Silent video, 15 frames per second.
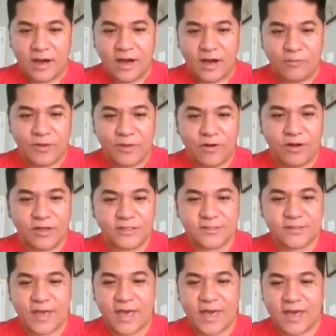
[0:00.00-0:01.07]
we
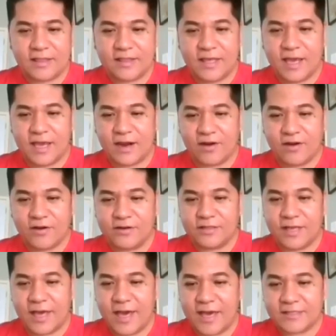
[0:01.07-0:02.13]
also had here
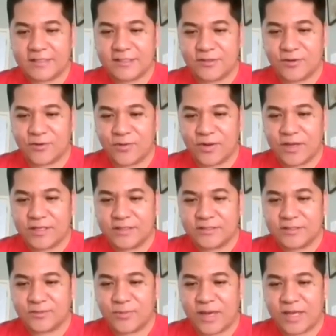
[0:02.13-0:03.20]
the exocrine
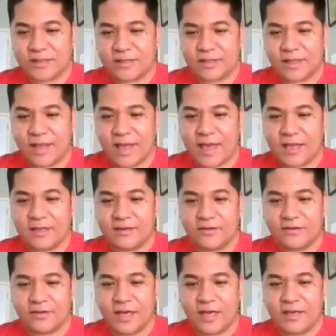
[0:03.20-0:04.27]
sweat gland.
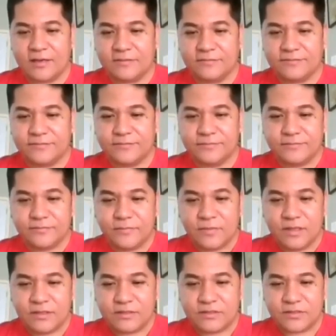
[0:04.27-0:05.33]
Okay,
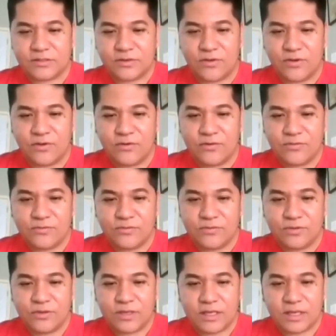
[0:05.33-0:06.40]
so
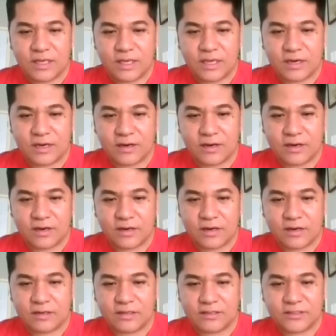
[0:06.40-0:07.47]
here
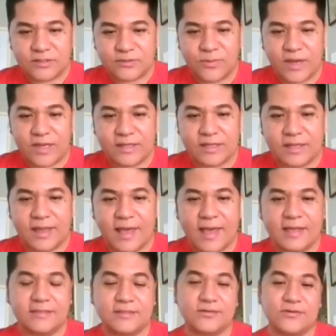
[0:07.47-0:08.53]
the sweat
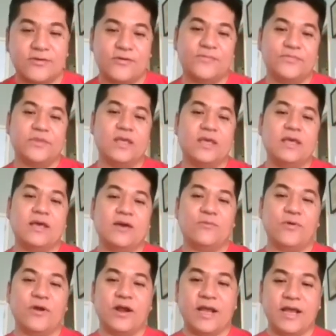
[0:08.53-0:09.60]
gland. So
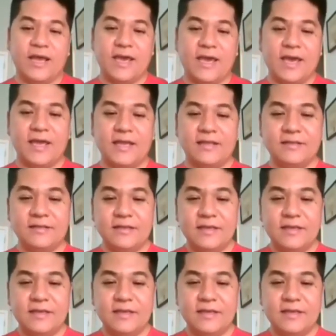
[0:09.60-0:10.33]
wherein